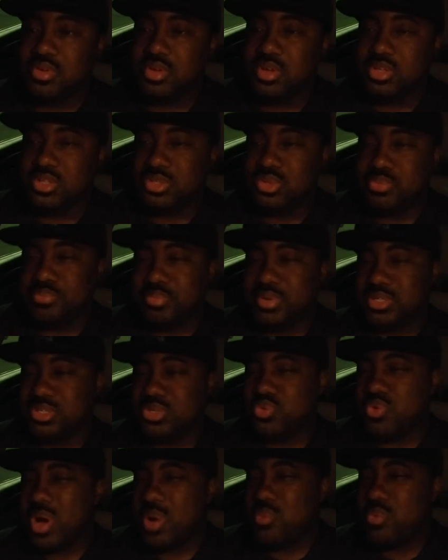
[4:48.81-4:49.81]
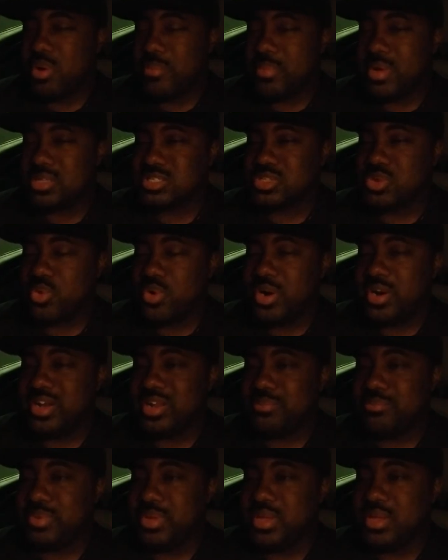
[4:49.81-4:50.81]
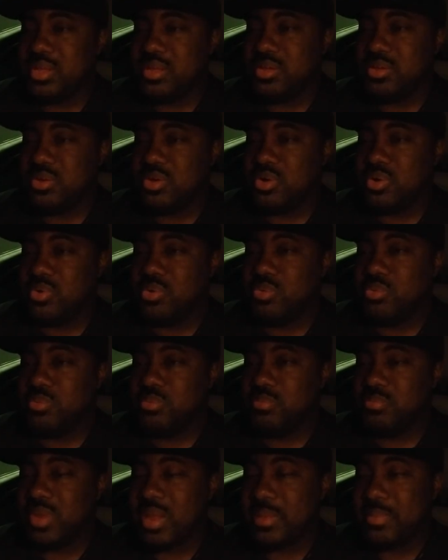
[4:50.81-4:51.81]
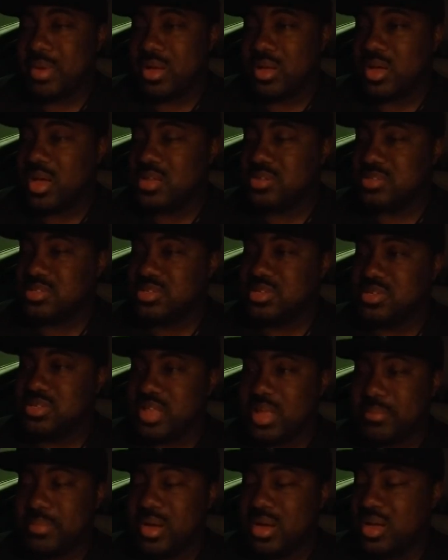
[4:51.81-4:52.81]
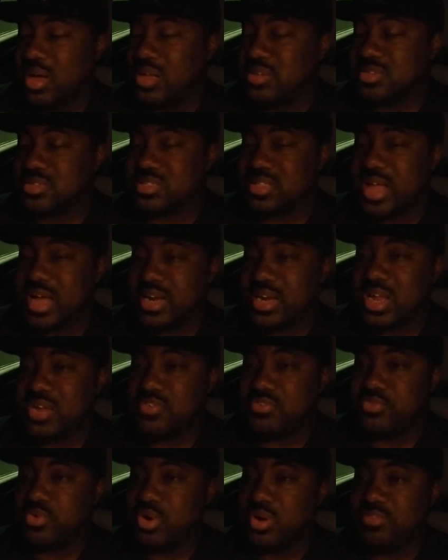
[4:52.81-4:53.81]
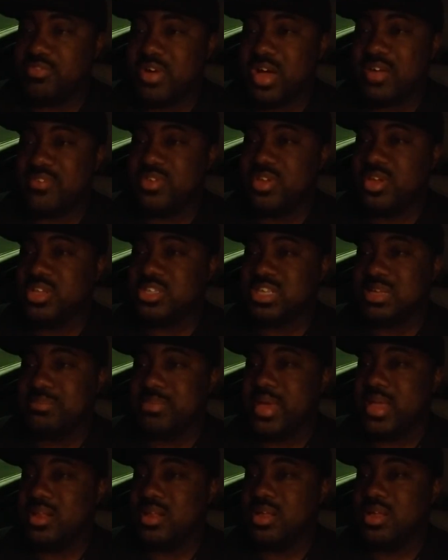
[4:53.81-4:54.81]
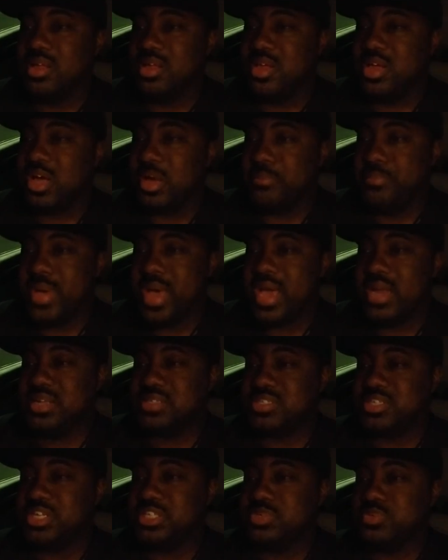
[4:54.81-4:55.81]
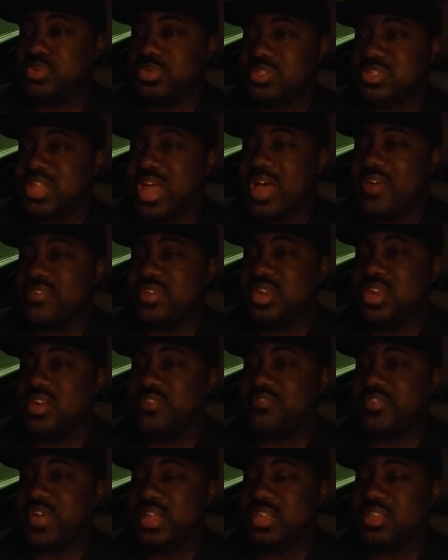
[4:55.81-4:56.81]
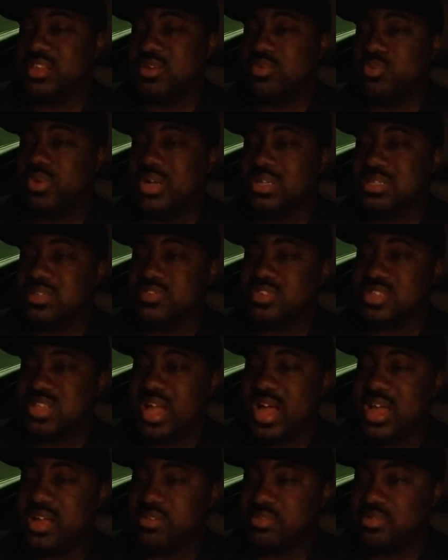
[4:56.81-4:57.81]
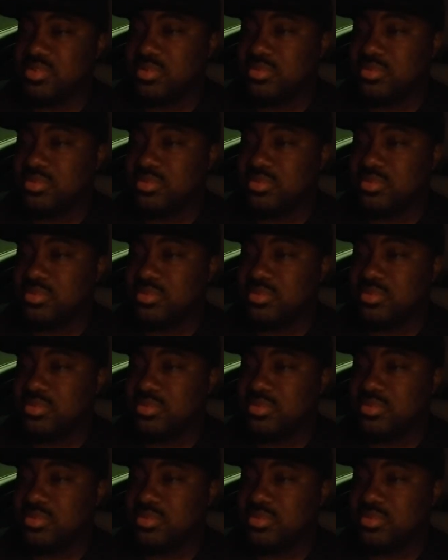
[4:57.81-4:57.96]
But do I want my story to be, you know, like my cousin is? Like, my cousin's locked down for 45 years. He made a bad decision with his life, and it affected the rest of his life.